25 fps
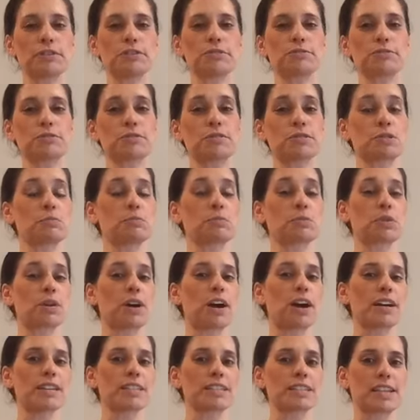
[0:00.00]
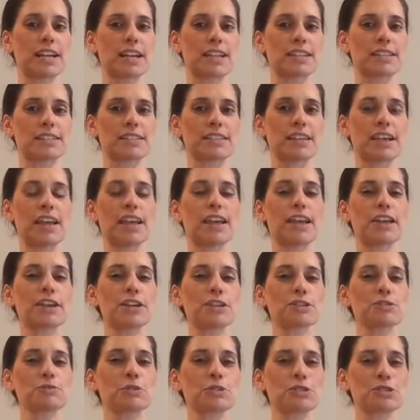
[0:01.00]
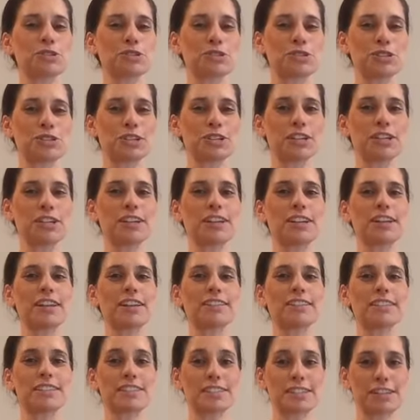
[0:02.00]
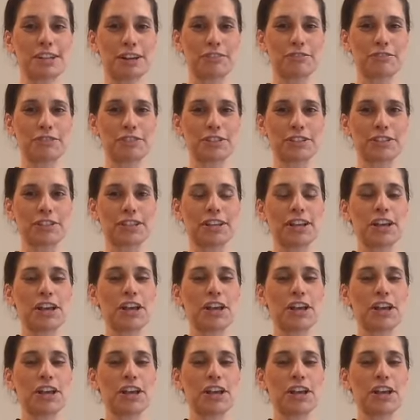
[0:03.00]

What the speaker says: through this process, here's what she discovered.